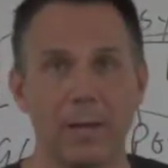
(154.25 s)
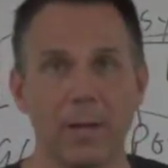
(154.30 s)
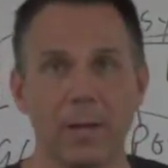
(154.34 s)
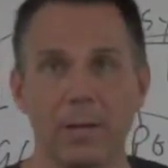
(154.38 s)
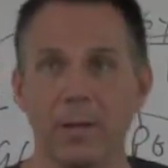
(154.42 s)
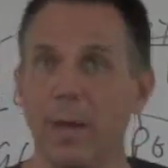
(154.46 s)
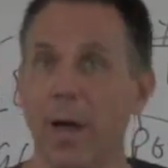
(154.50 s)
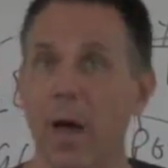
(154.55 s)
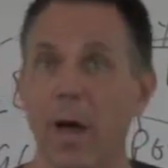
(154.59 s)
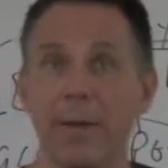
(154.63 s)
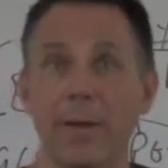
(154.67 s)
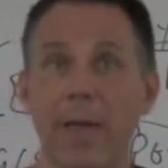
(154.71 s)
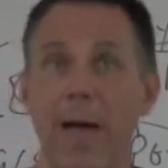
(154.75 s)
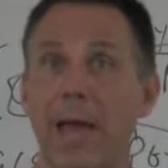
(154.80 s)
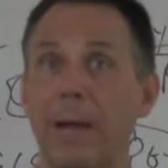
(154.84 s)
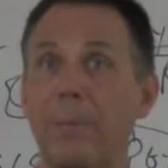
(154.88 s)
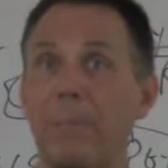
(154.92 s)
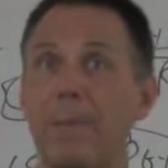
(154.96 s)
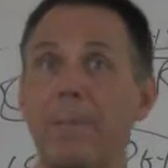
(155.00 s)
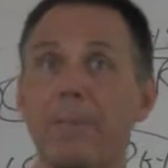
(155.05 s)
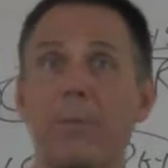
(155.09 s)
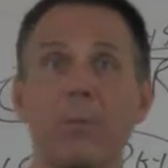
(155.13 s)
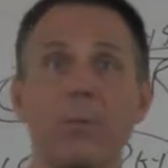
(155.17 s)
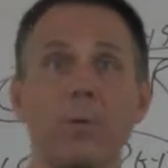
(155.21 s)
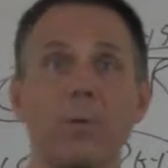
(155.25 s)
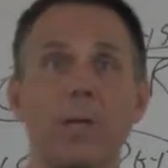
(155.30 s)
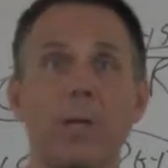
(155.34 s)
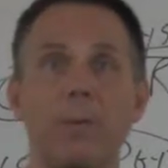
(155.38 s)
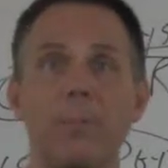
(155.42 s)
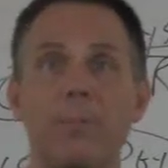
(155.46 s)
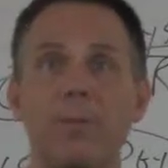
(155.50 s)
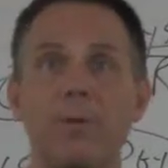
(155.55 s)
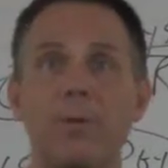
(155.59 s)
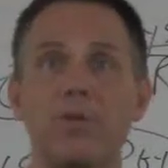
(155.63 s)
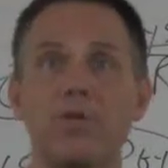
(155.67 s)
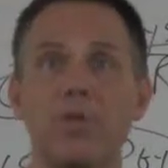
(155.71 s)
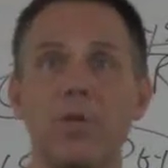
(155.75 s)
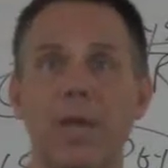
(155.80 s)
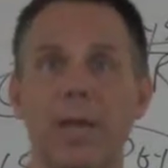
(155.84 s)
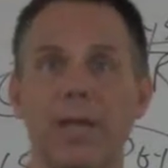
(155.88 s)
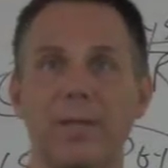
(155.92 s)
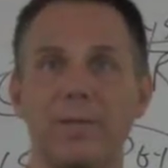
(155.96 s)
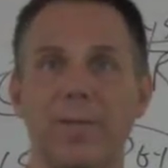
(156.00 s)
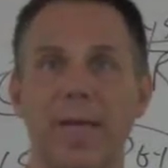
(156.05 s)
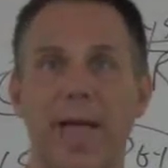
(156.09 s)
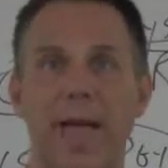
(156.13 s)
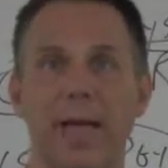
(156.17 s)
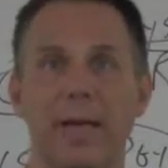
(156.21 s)
Now, a lot of people really
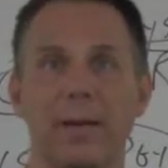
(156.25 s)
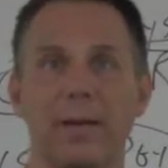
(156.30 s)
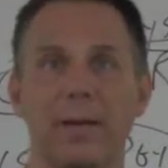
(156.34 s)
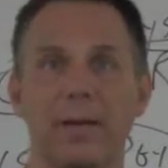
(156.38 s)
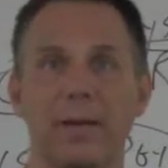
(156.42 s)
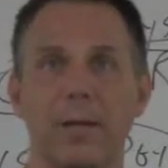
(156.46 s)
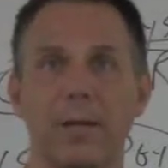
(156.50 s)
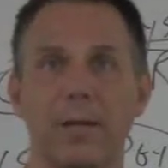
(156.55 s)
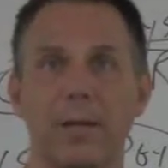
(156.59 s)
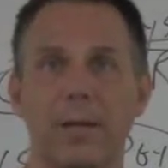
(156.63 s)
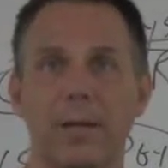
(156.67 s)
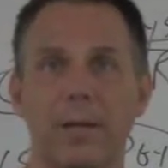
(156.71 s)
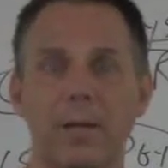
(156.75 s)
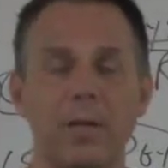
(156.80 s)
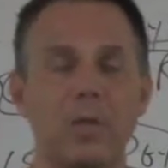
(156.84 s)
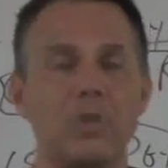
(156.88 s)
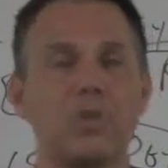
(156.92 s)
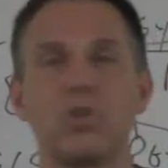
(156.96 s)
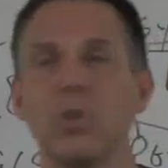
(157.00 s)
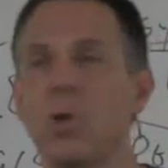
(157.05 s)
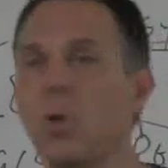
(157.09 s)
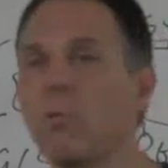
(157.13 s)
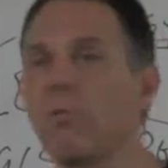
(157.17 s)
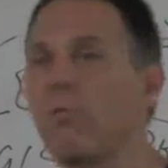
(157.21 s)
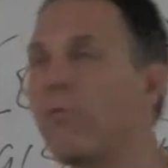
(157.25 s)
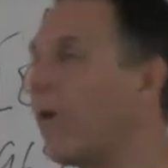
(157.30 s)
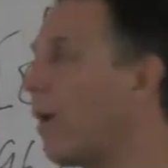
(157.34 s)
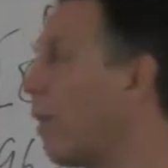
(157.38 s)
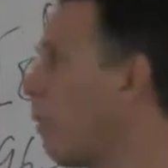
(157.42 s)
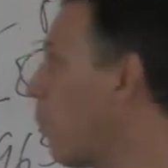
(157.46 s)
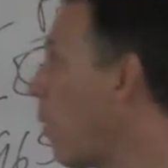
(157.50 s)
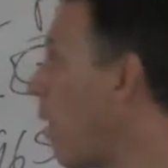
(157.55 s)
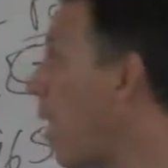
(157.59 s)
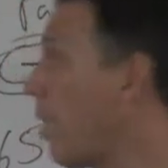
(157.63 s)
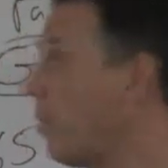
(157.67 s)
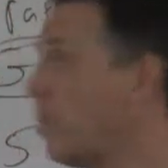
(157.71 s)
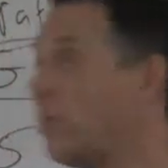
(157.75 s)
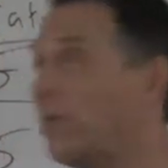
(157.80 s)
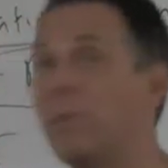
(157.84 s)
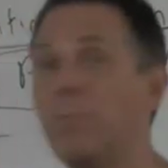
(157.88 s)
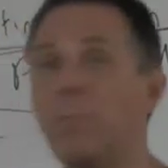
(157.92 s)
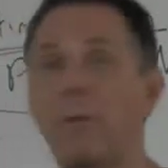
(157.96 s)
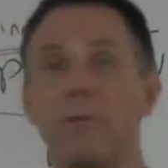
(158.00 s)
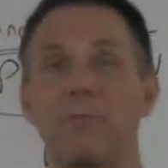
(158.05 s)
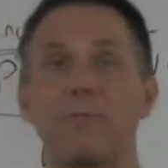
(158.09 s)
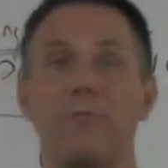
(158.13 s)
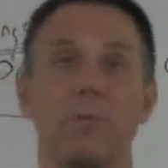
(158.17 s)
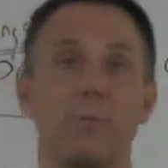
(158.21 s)
appreciate that. He showed very well you can
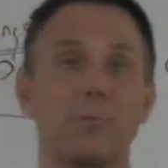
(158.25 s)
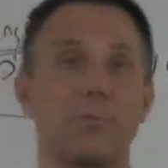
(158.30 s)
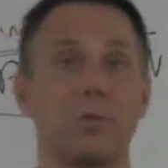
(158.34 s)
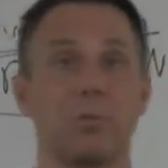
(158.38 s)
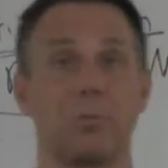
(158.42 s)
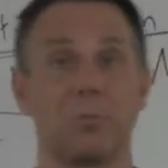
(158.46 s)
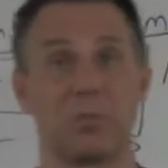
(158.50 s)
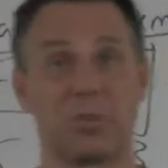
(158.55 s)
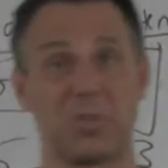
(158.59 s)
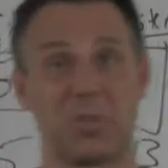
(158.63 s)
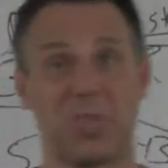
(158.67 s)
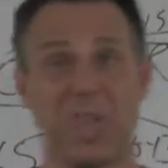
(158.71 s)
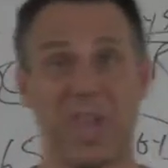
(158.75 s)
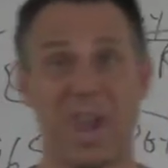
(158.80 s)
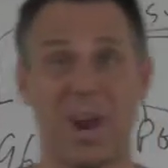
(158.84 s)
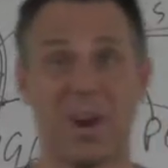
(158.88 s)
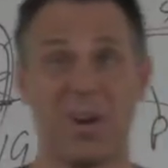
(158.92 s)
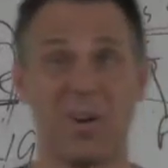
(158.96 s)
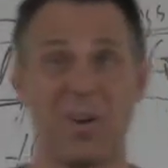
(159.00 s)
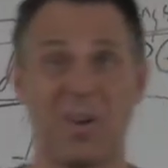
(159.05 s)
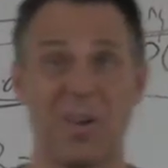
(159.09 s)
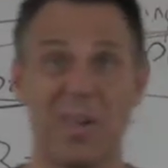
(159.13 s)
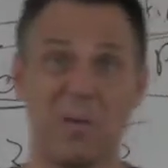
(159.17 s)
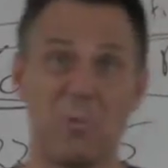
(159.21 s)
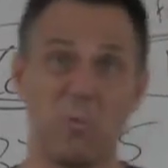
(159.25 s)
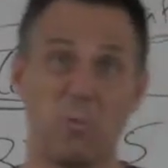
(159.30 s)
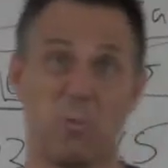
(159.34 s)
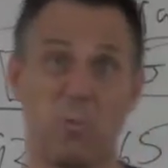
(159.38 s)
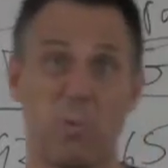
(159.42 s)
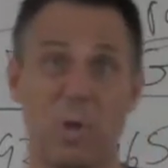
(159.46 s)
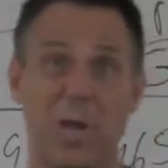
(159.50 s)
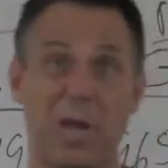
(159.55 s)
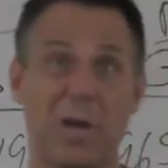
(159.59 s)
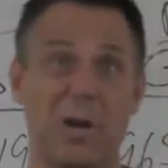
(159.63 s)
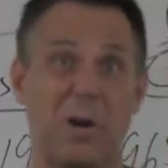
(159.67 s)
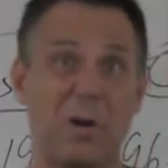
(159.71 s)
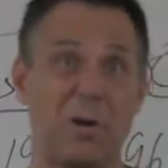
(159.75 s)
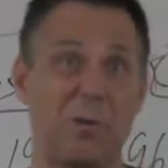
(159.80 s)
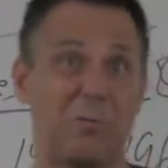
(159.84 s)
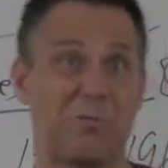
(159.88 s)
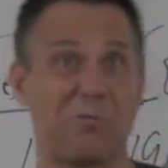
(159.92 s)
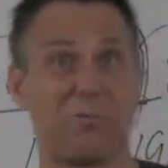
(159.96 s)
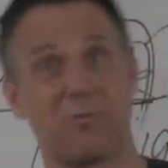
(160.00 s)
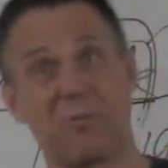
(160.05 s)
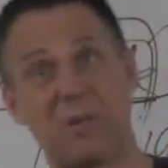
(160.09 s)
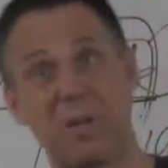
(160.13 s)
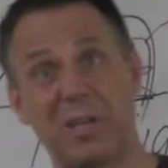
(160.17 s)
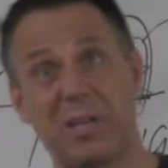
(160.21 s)
make films that were scary, weird,
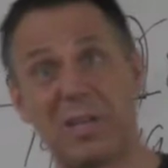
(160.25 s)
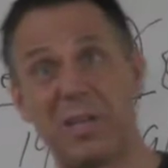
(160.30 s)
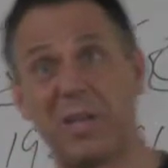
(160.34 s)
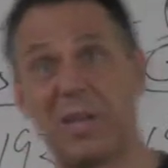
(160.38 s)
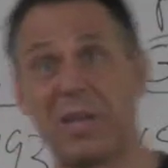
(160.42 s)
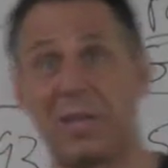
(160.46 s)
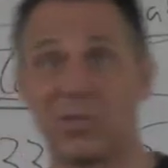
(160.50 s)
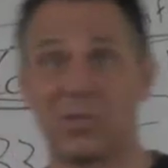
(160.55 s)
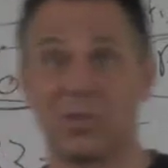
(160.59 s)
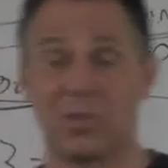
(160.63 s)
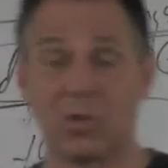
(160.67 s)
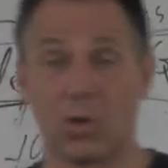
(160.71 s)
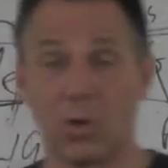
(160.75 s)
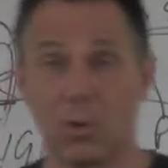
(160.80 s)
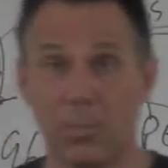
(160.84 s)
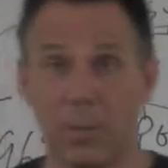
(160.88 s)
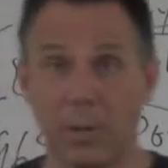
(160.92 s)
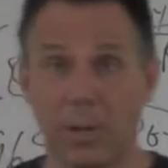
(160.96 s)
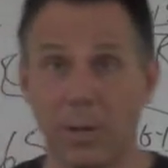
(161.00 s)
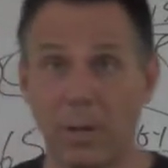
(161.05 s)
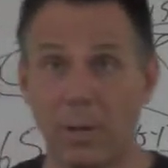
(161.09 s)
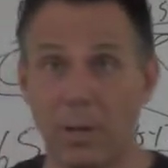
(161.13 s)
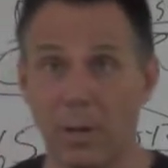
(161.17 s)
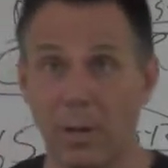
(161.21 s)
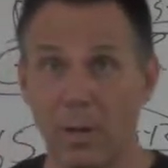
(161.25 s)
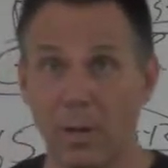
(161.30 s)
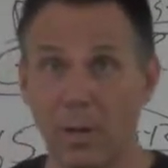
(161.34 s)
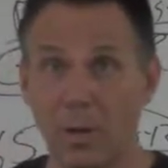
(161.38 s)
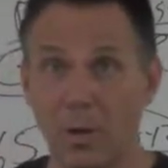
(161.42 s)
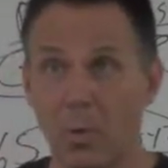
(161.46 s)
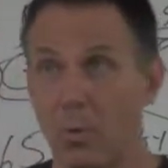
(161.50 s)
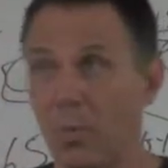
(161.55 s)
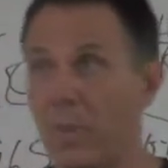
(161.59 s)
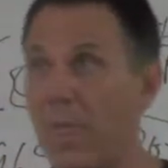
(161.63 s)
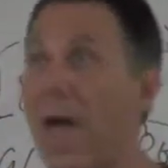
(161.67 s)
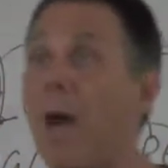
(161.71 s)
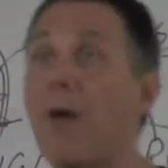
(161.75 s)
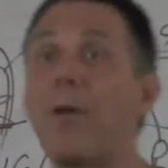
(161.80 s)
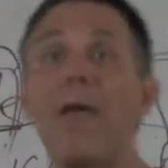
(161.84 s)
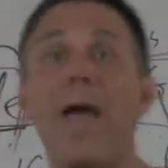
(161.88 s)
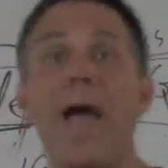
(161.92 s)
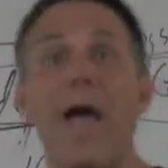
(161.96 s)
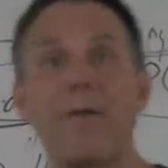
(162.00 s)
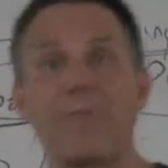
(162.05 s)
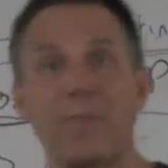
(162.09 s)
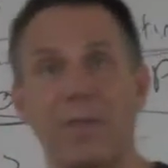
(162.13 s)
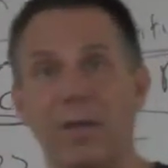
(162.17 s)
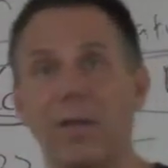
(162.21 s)
freaky, disturbing, without
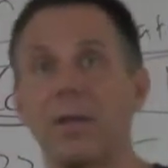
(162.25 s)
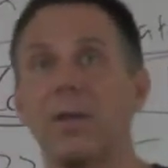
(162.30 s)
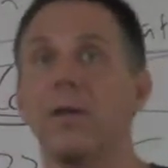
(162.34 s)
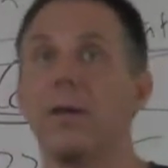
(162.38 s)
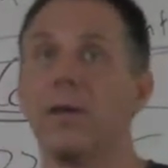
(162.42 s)
having